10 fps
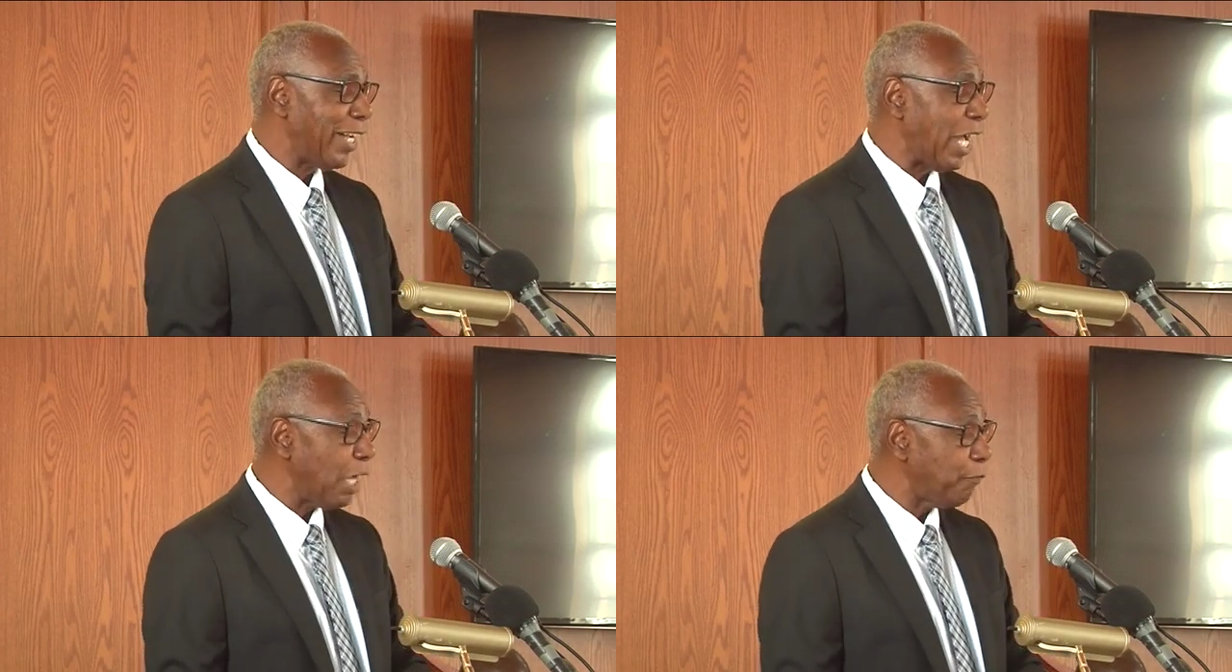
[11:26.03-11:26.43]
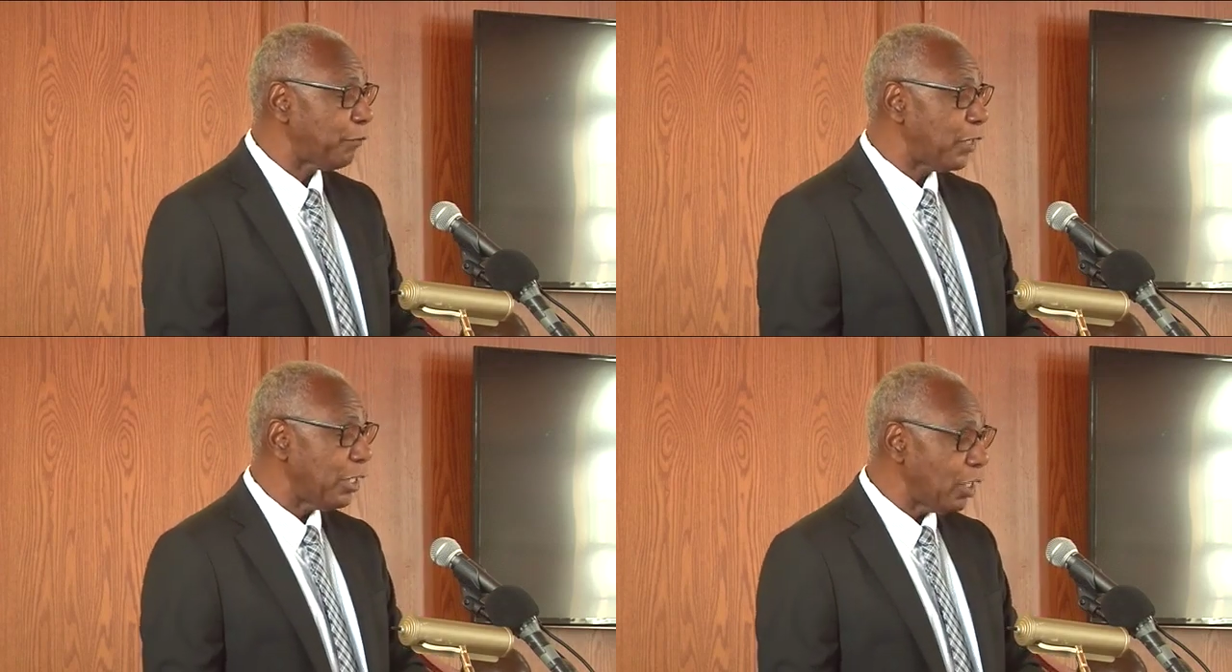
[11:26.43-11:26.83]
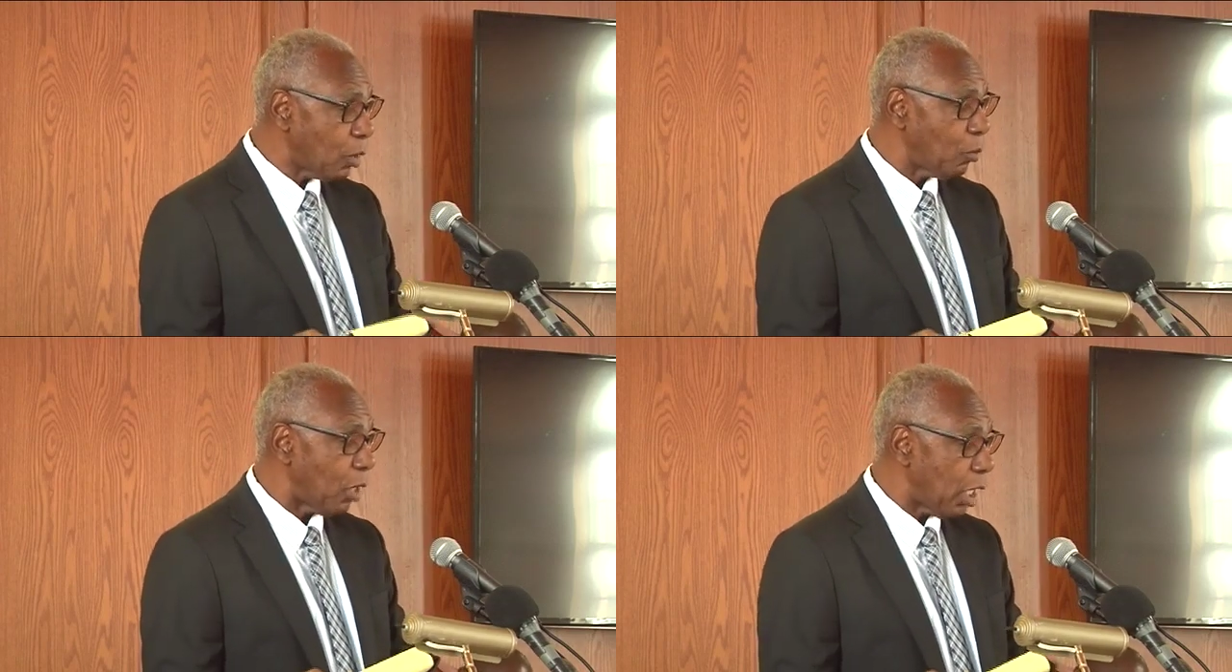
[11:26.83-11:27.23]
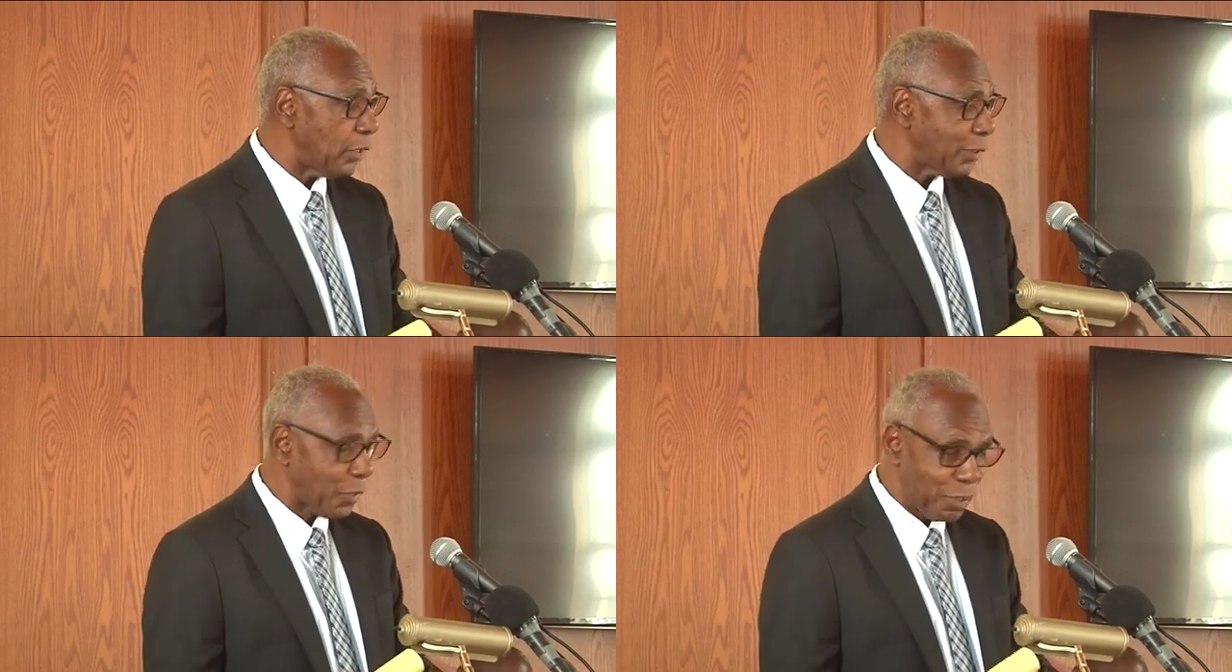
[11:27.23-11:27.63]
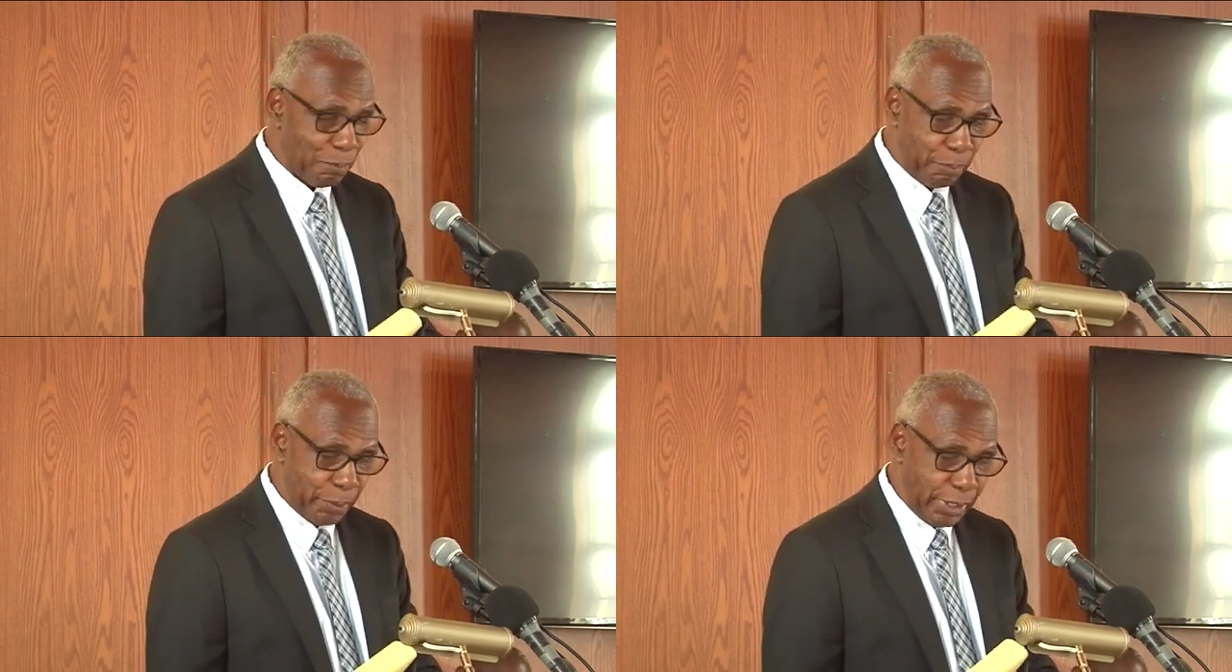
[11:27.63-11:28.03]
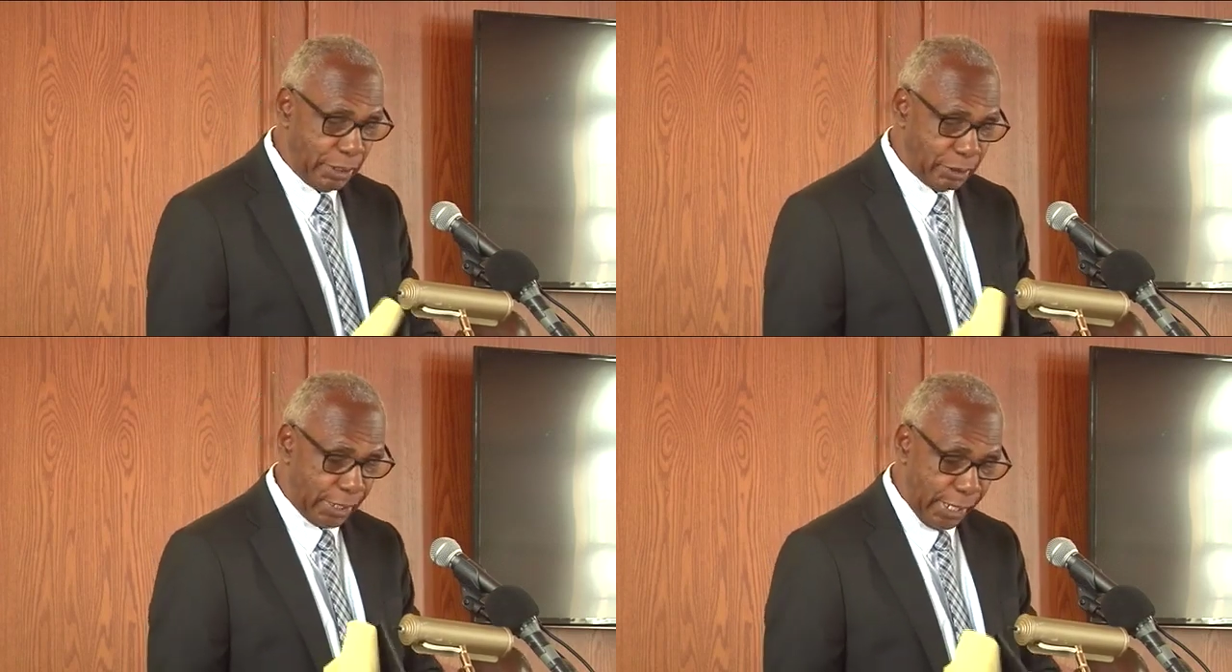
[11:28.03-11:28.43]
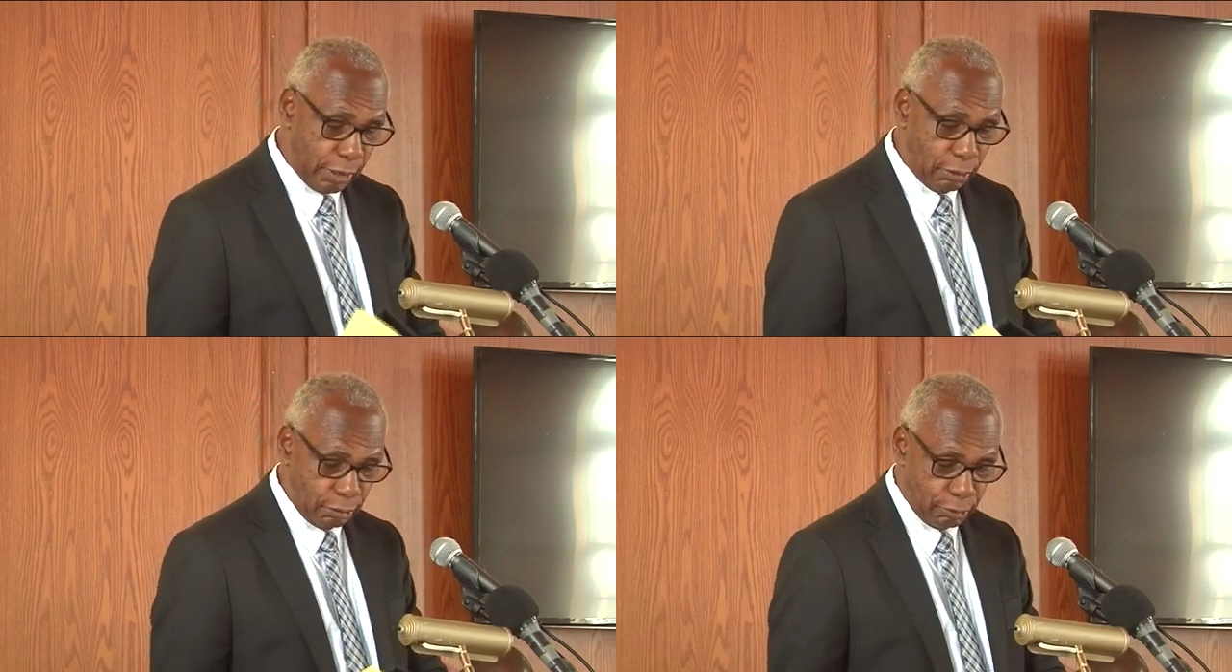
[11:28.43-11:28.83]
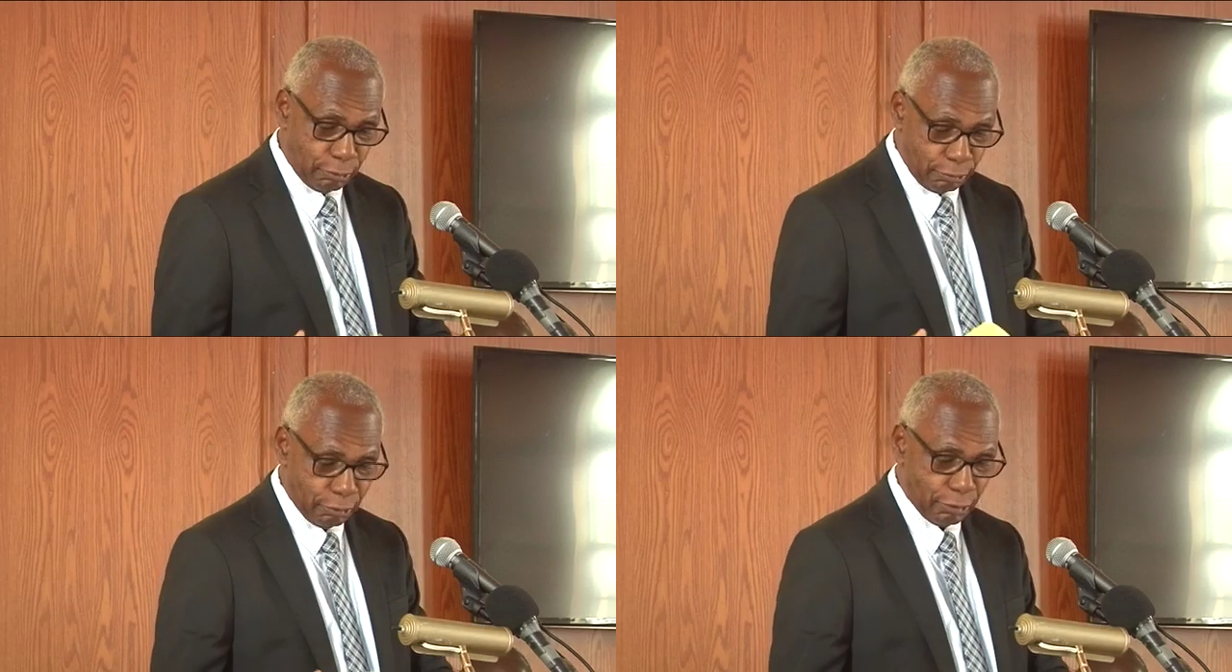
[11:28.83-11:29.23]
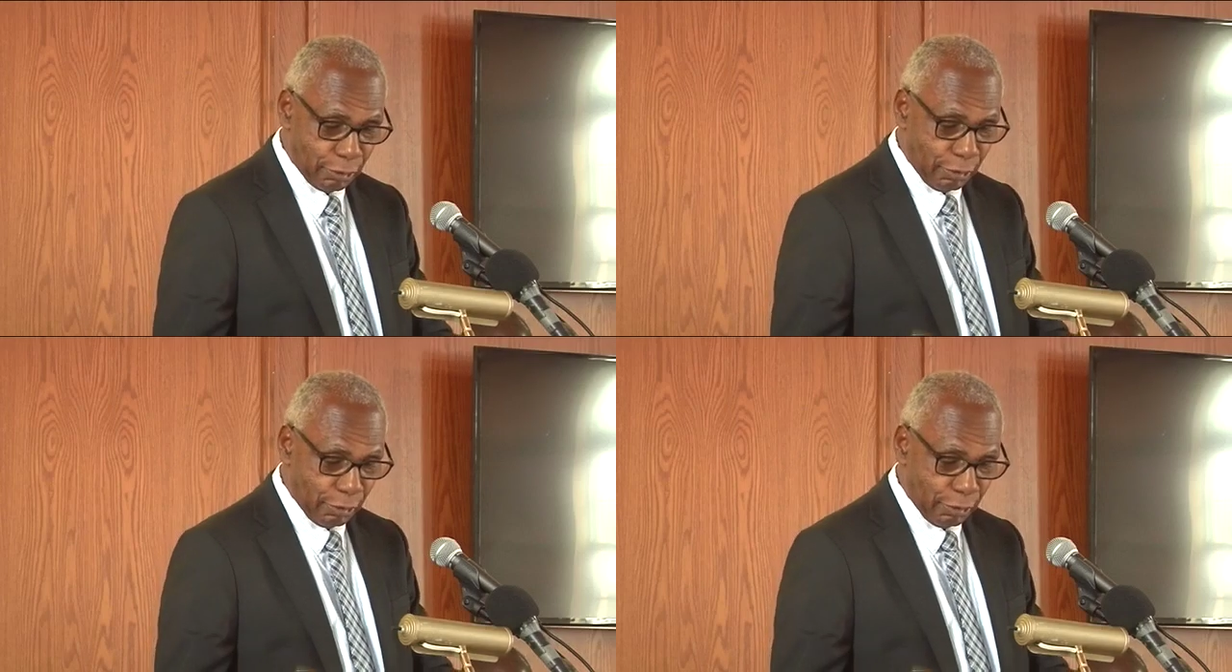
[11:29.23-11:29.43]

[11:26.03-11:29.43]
after it was completed,